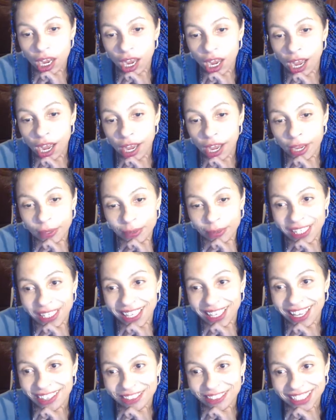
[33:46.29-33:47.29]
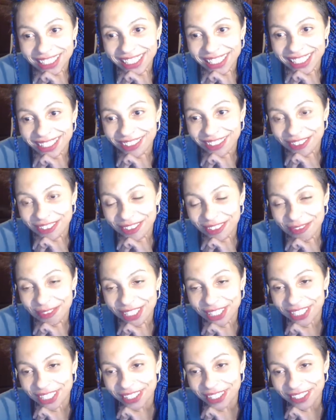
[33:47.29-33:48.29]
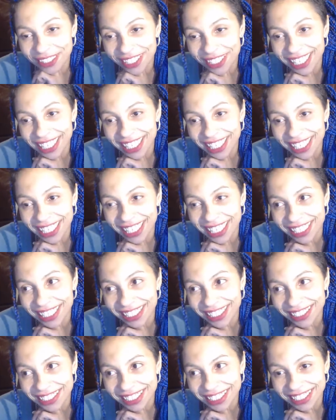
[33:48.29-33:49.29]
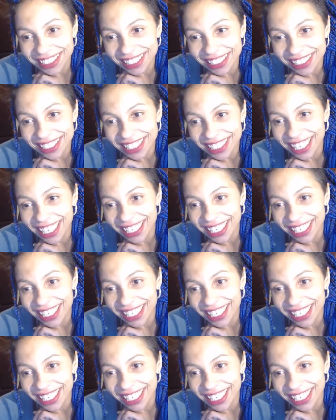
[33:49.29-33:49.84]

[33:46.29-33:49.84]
I would love to hear from you, NI users and